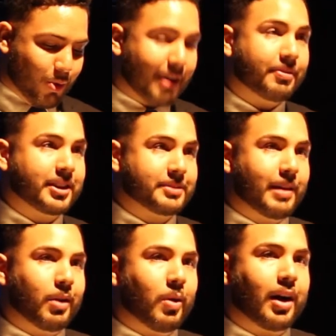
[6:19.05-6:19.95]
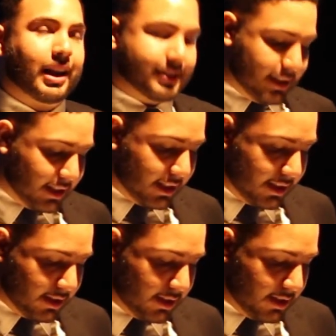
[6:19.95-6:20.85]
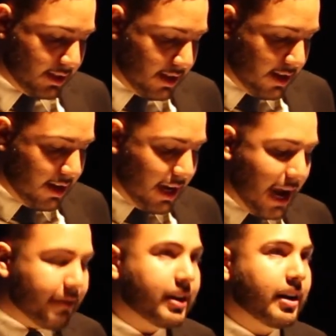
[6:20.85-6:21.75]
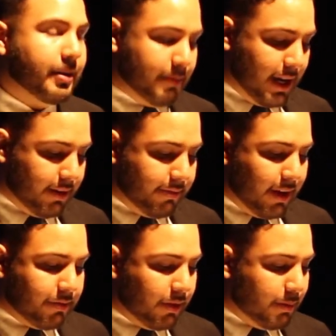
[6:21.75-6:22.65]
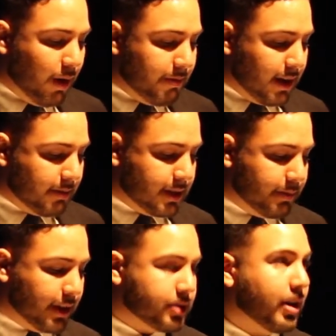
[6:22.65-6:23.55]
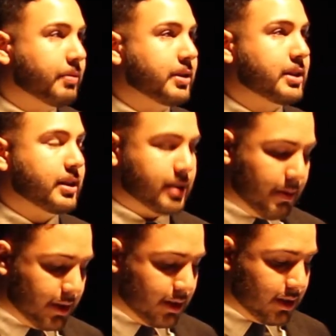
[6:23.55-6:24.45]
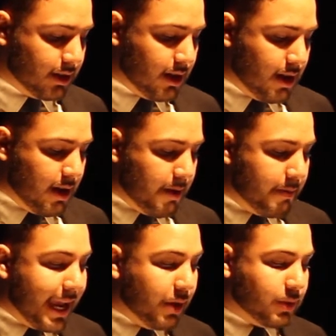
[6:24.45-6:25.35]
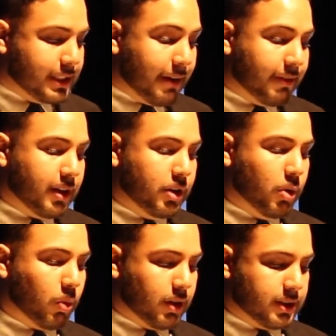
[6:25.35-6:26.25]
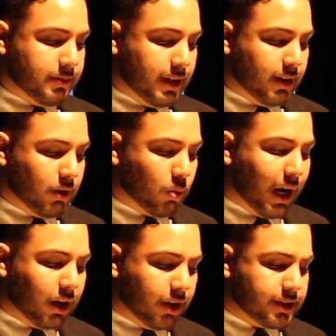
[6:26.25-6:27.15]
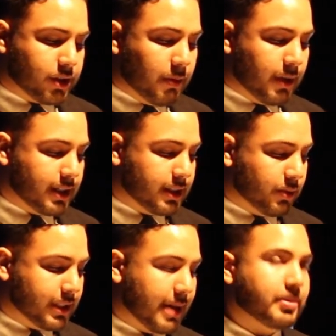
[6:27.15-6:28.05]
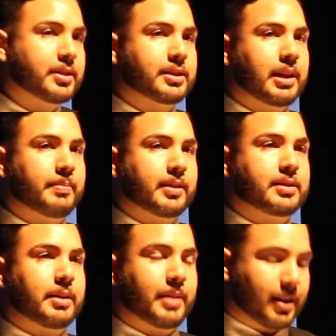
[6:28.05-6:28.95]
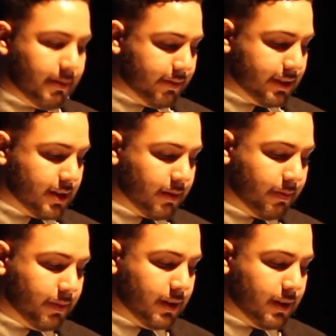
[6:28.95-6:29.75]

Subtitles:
Who I first met while at St. Ignatius. Every year, Mike faithfully brought me up to Birch Rock for 6 summers. Maine was definitely a new world to me, where I learned so much and was able to step outside my comfort zone.